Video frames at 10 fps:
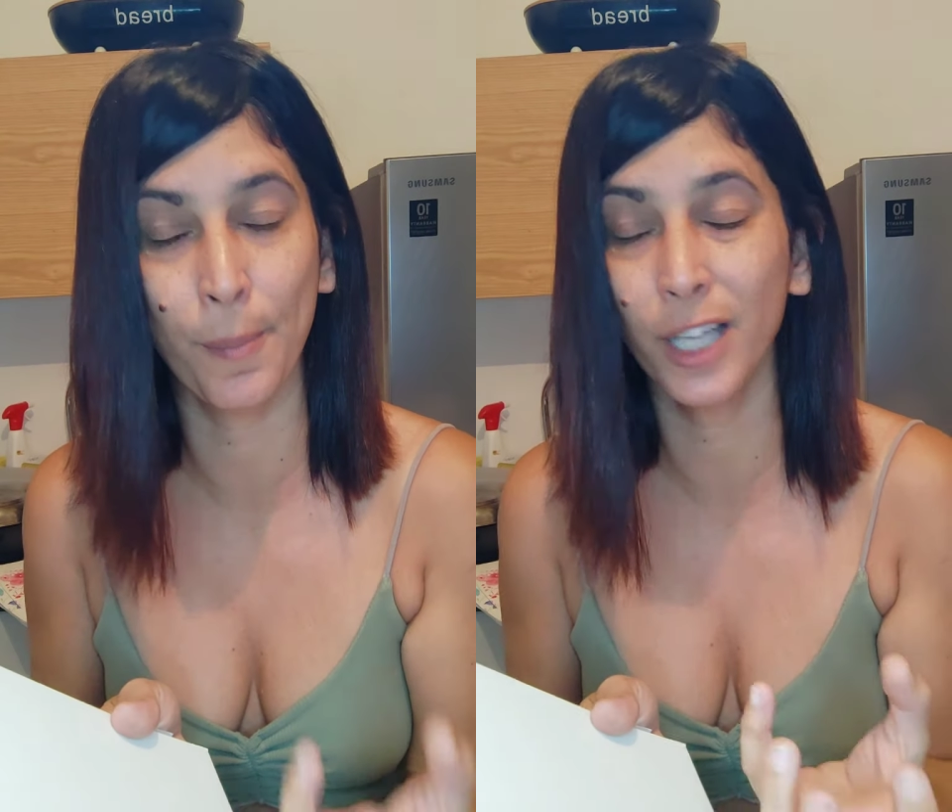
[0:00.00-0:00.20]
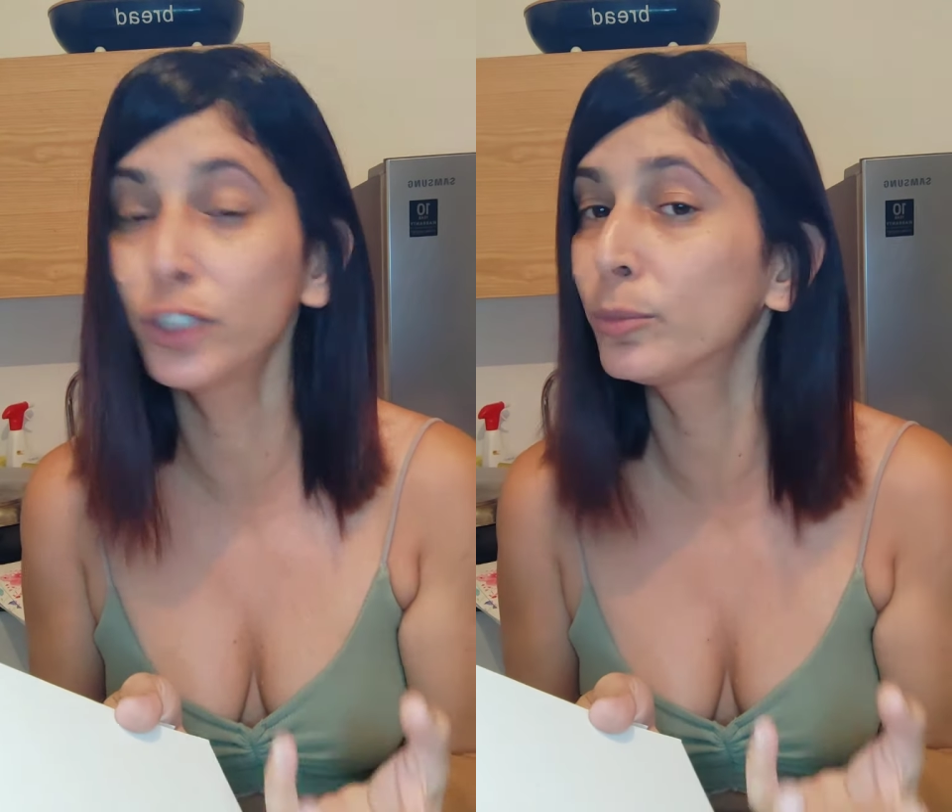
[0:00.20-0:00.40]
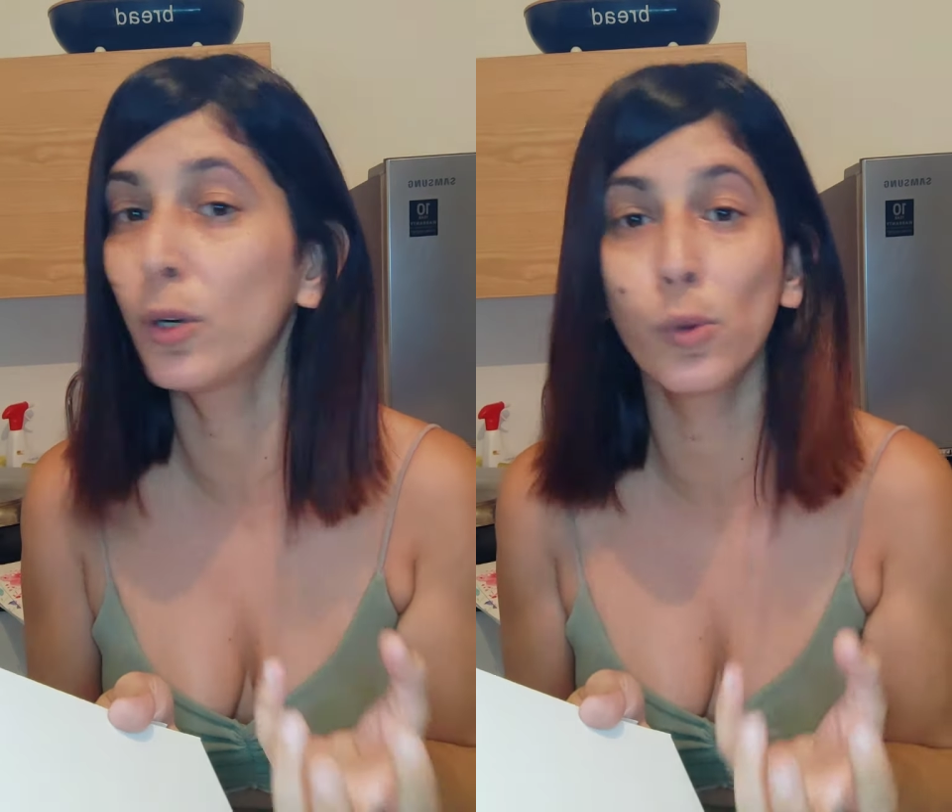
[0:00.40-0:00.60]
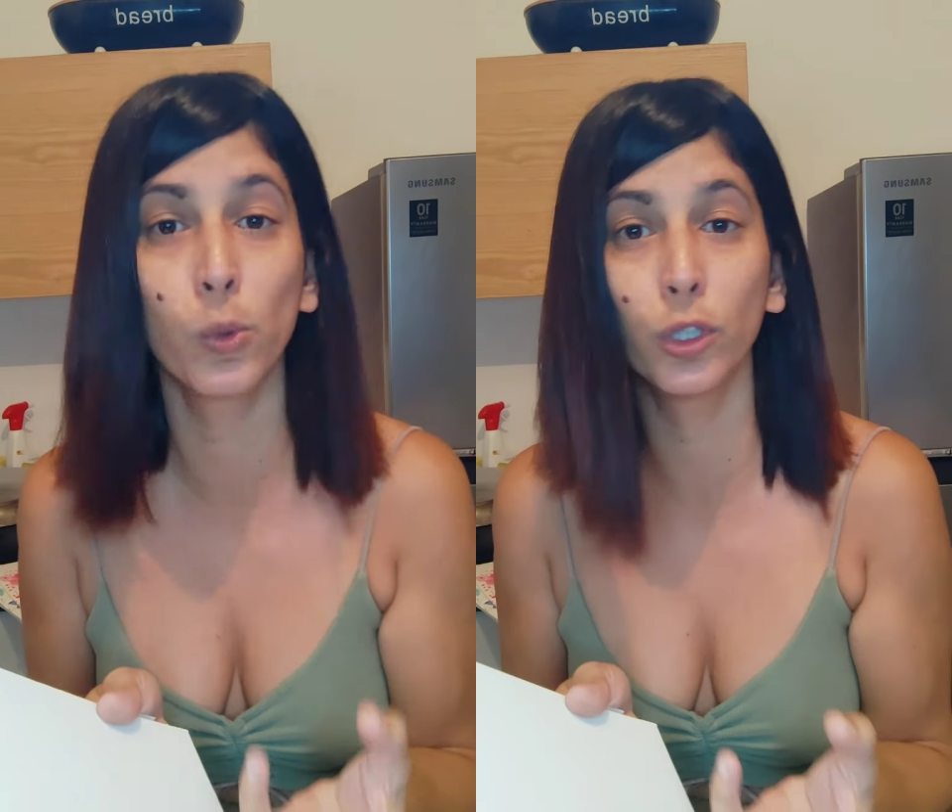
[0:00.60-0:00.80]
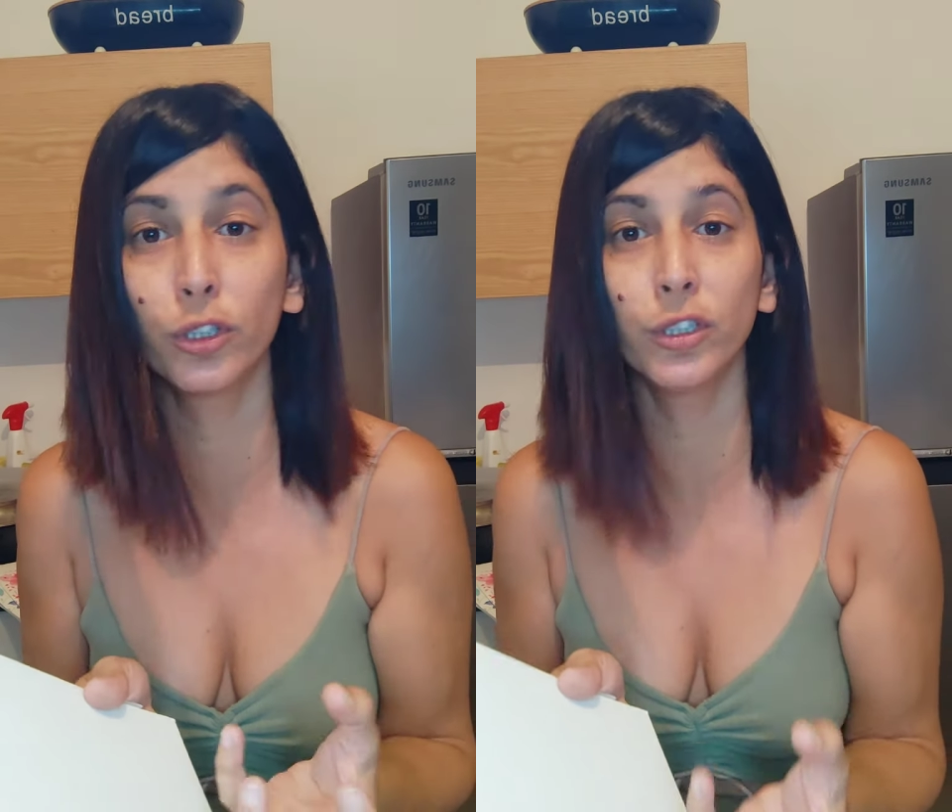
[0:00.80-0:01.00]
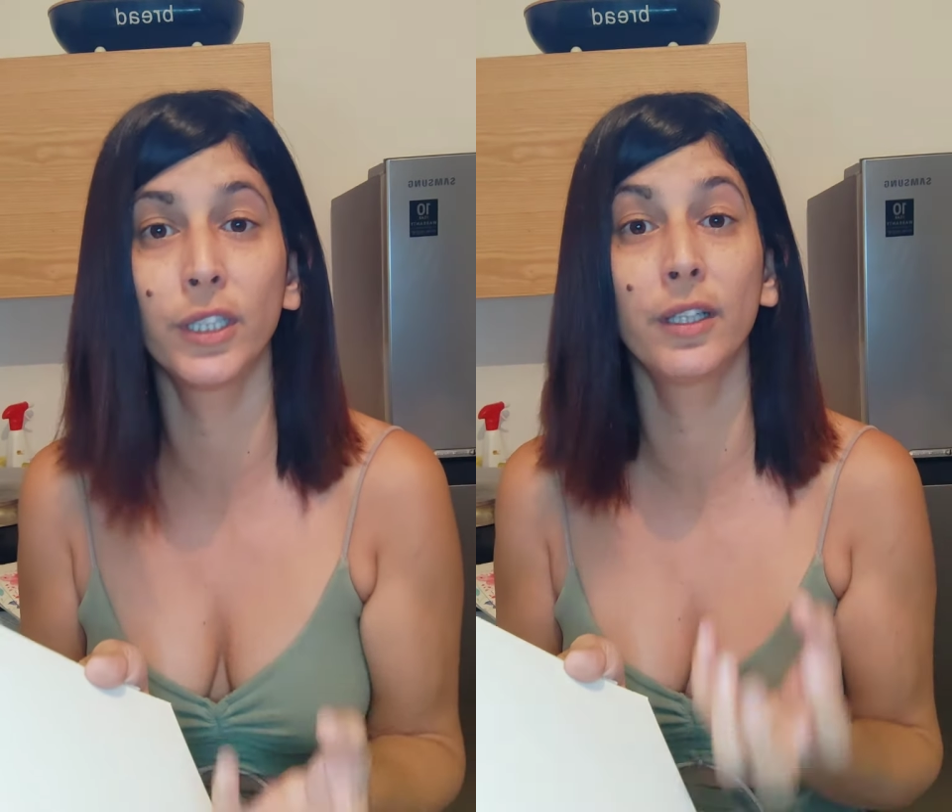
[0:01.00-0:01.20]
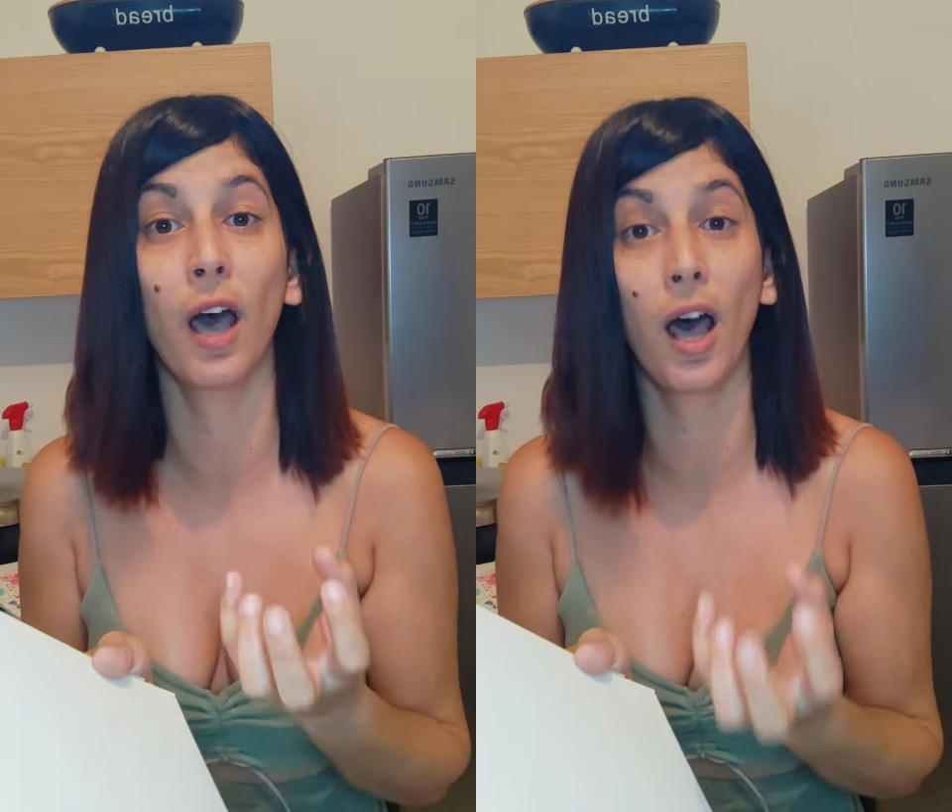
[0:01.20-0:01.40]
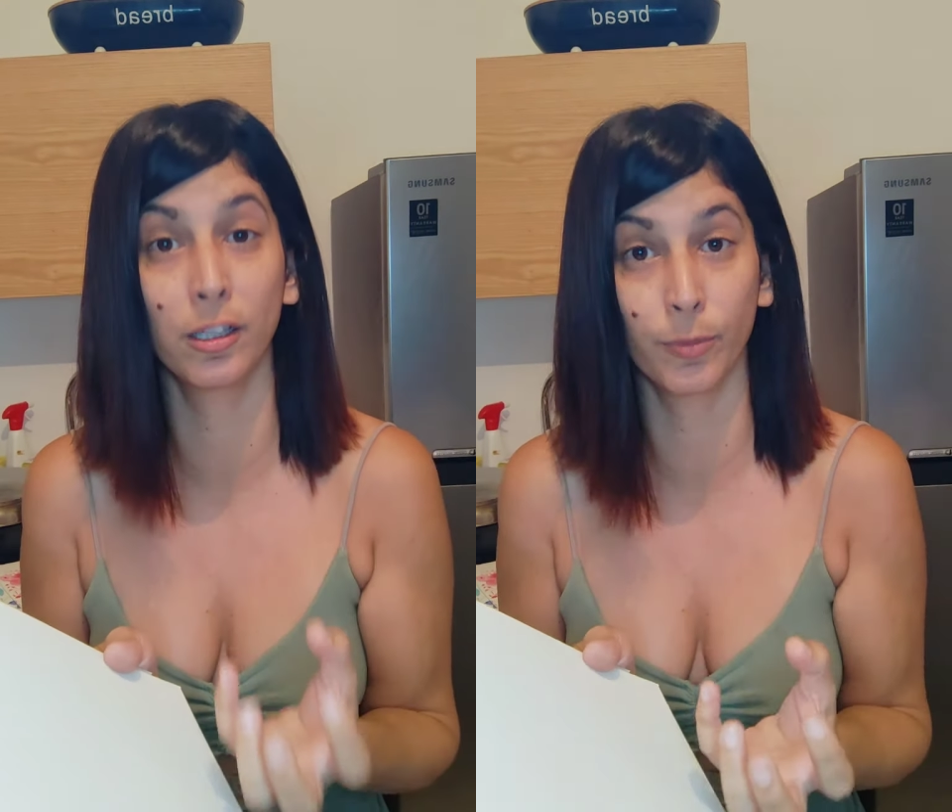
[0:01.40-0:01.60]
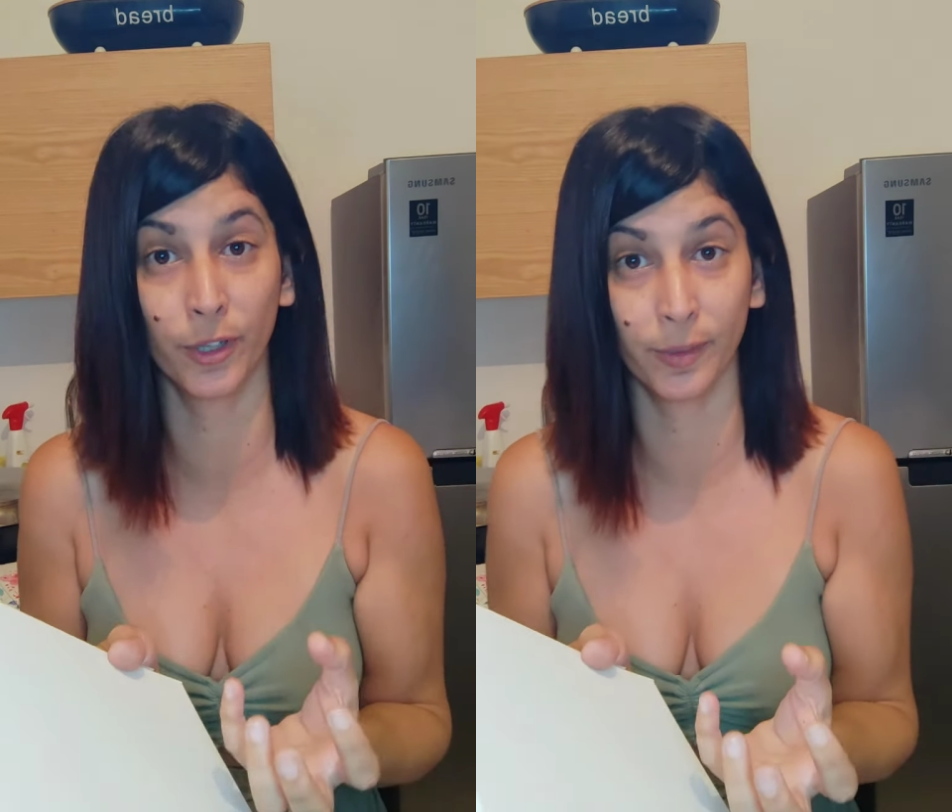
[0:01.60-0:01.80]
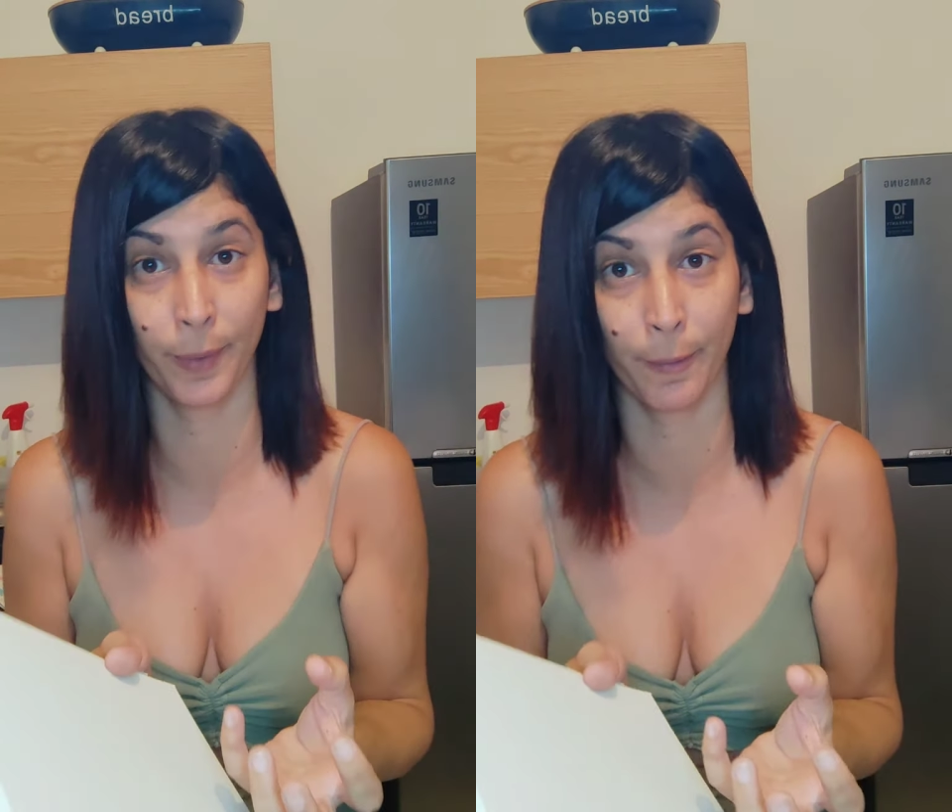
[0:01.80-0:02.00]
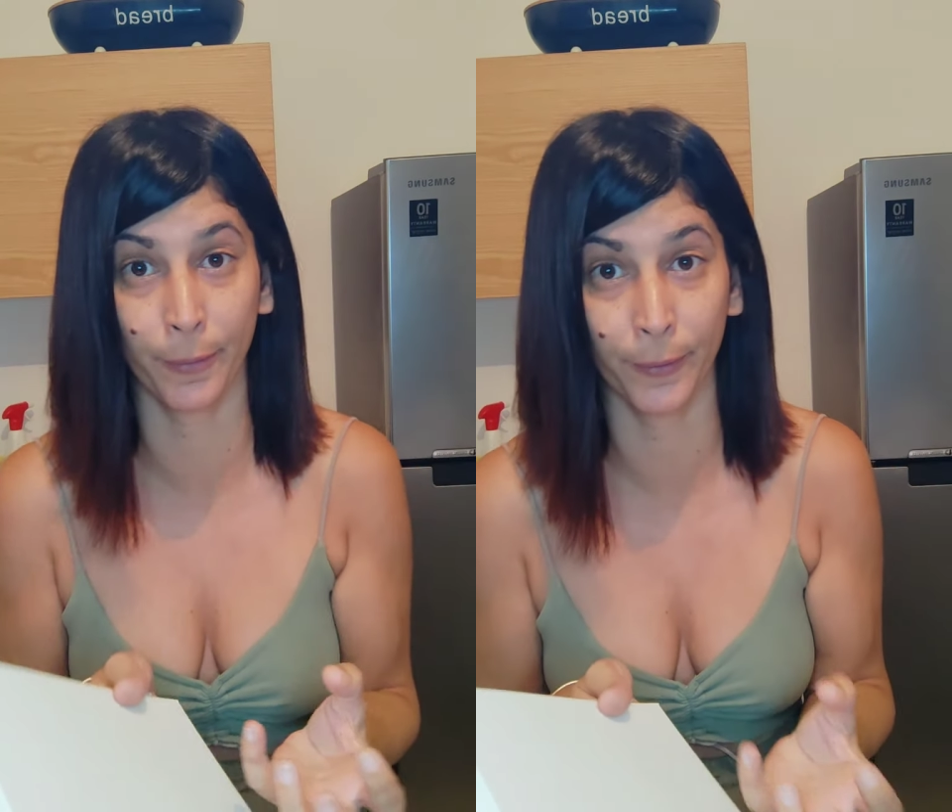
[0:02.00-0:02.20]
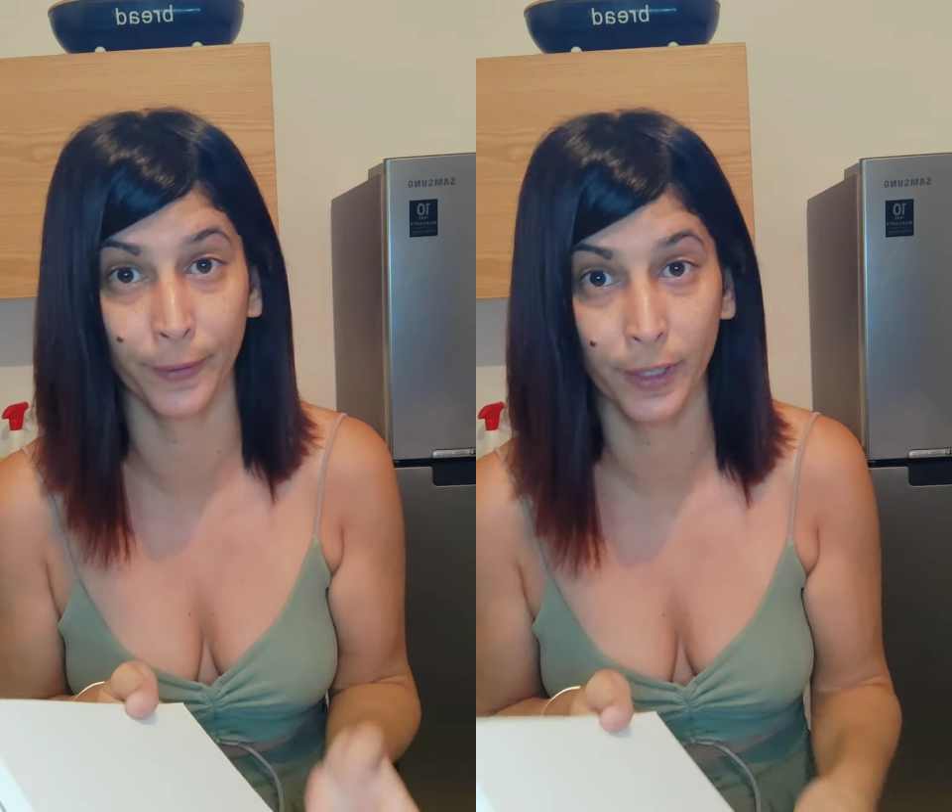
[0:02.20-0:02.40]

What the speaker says: much more water than the hot press paper.